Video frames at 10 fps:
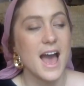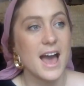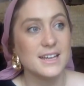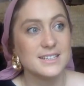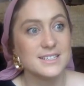
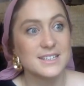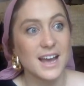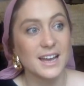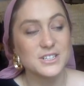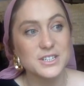And
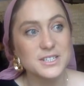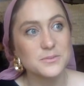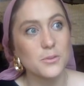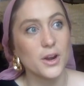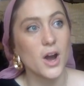I
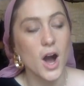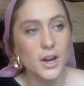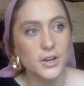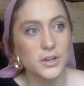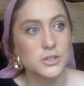just want to
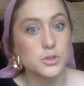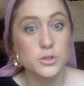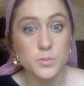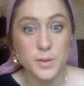honor Jewish